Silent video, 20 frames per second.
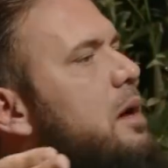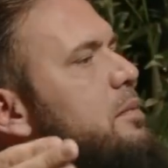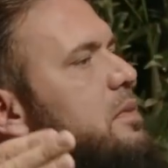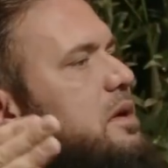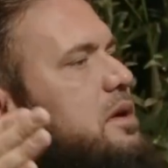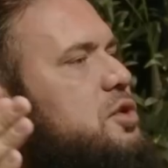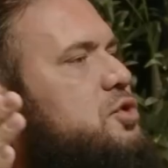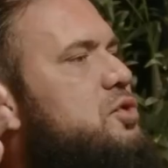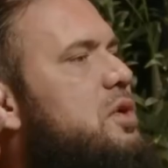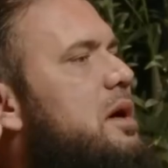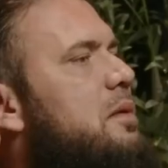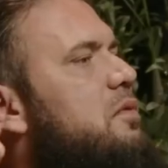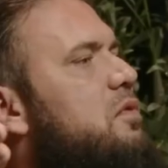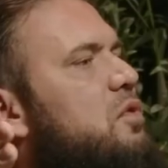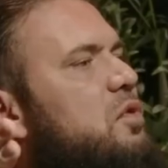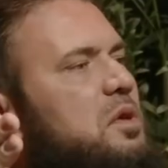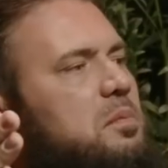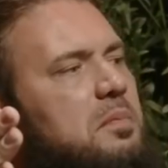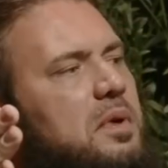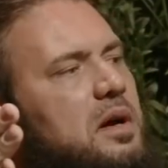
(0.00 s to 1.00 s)
I'm going to
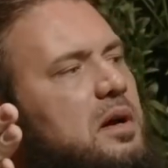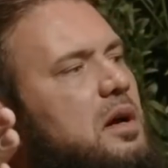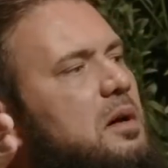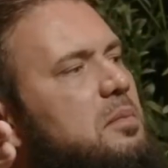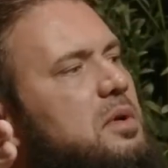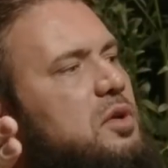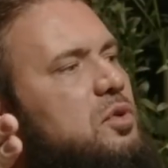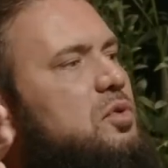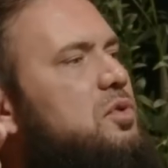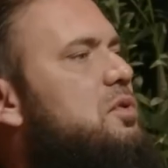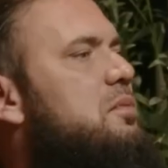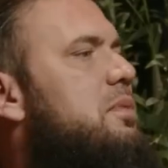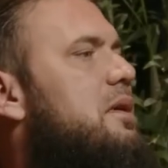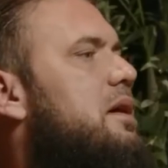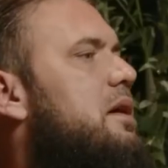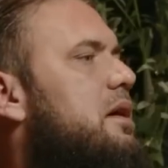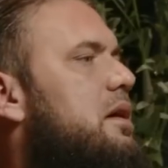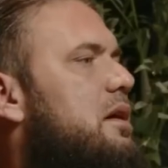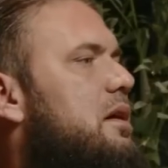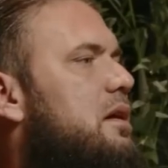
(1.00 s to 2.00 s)
travel with my hubby to
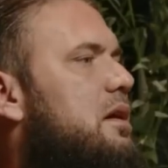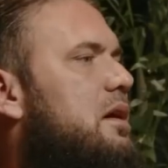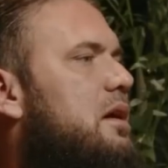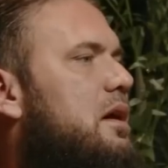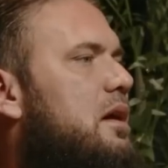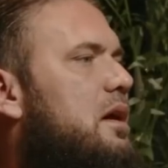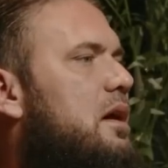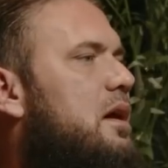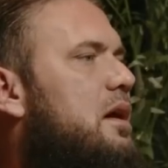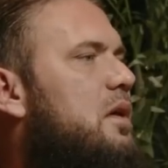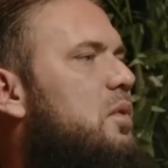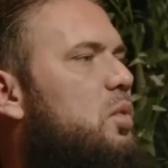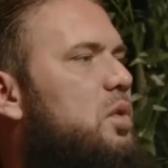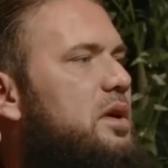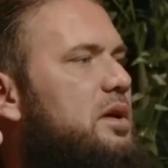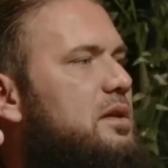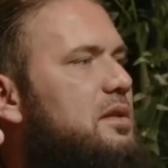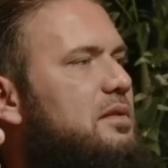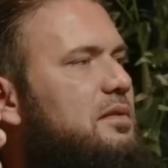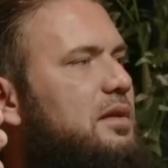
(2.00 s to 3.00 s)
Dubai.
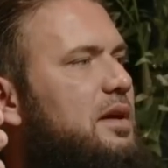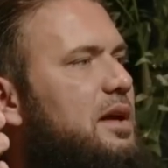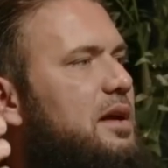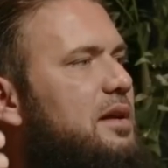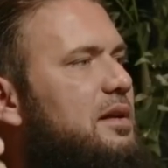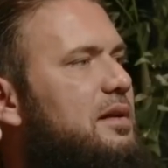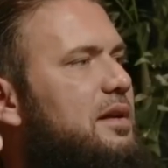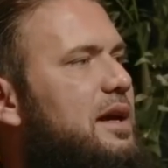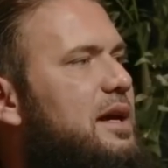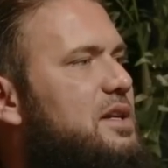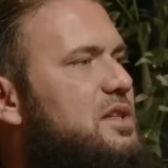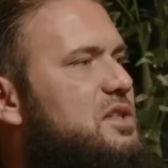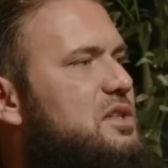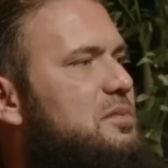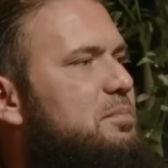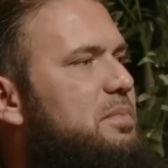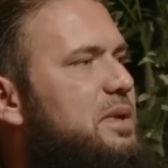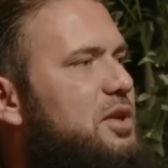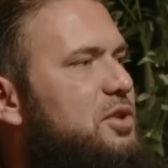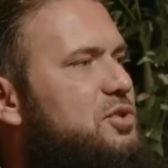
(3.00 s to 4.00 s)
We're going to take
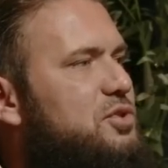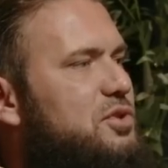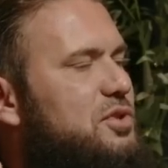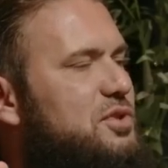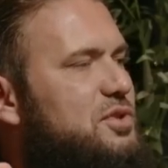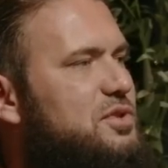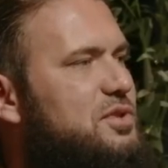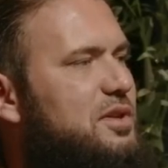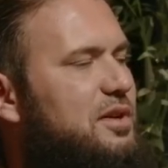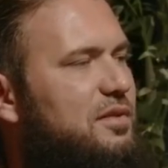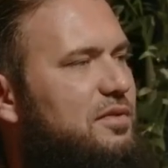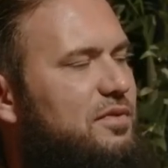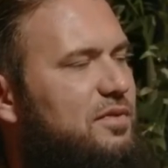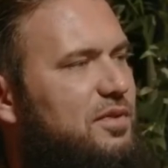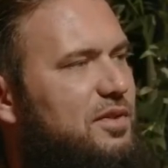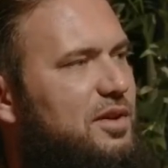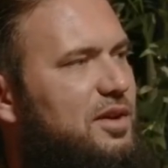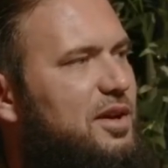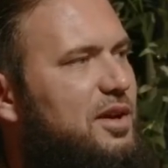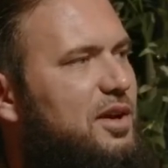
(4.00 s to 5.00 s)
nice pictures
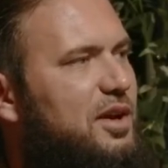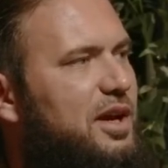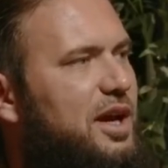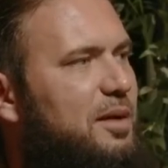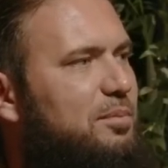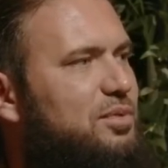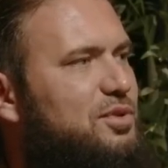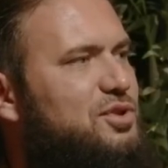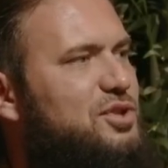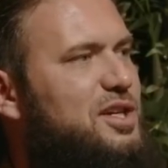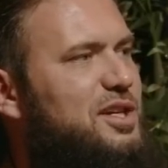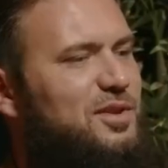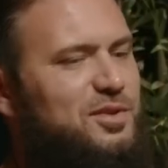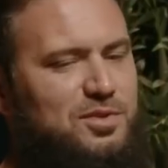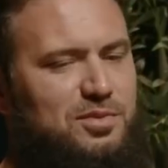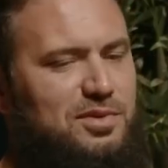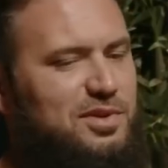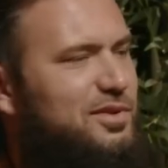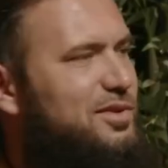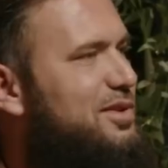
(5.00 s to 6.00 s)
of
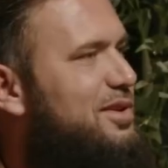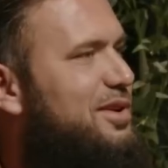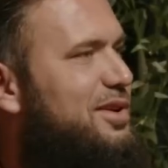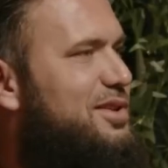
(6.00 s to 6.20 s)
cappuccinos with little